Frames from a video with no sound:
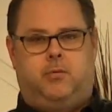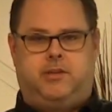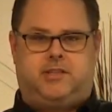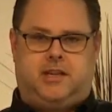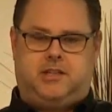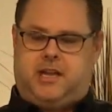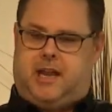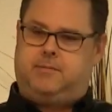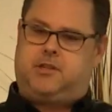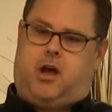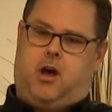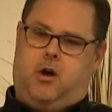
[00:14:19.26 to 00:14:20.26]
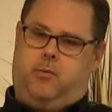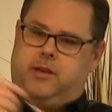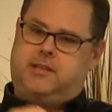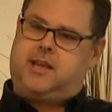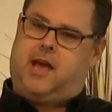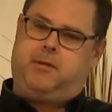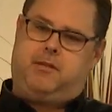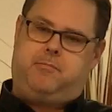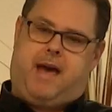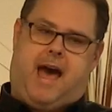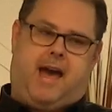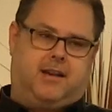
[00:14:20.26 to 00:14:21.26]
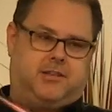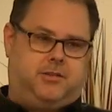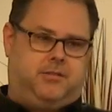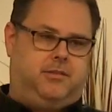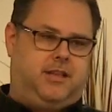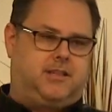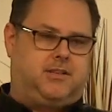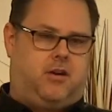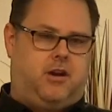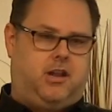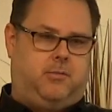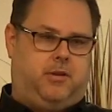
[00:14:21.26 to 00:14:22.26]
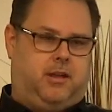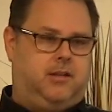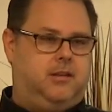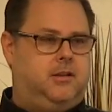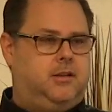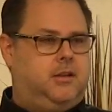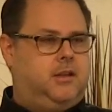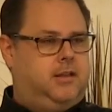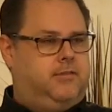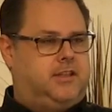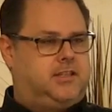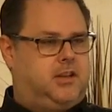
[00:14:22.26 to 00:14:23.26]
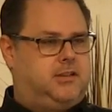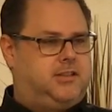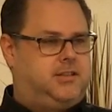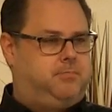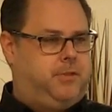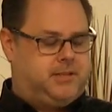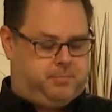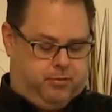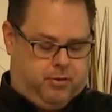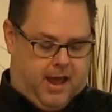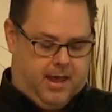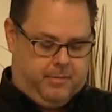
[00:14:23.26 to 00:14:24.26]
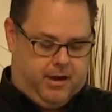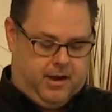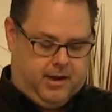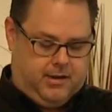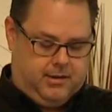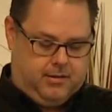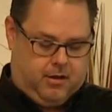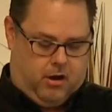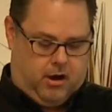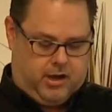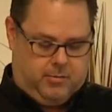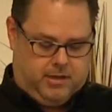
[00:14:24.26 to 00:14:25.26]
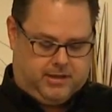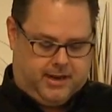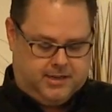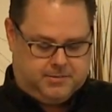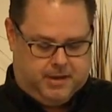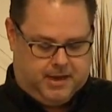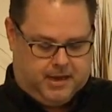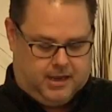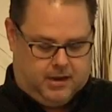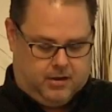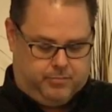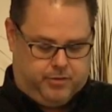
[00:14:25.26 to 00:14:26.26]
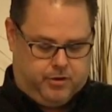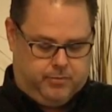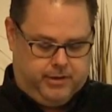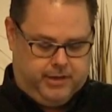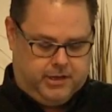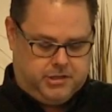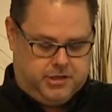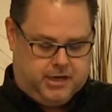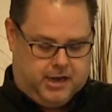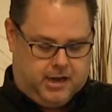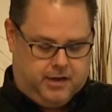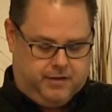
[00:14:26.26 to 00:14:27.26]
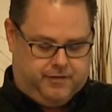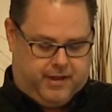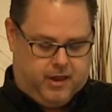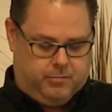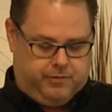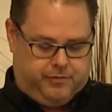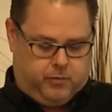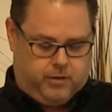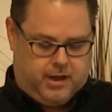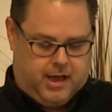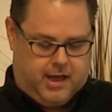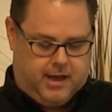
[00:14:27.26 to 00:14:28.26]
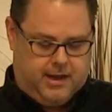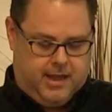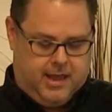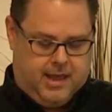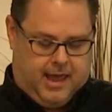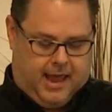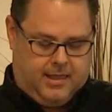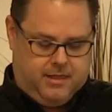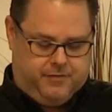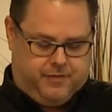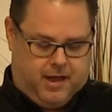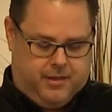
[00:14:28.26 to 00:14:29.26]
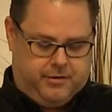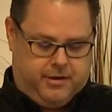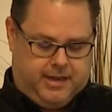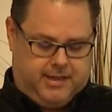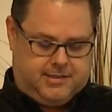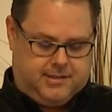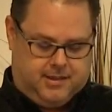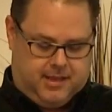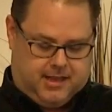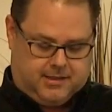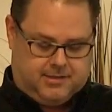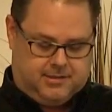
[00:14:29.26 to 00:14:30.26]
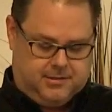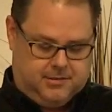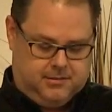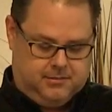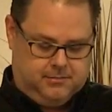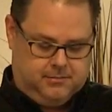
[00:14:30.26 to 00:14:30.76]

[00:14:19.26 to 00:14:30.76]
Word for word: We see James always coming back to this argument, this, this primary argument that he's making here pure religion and undefiled before God and the Father is this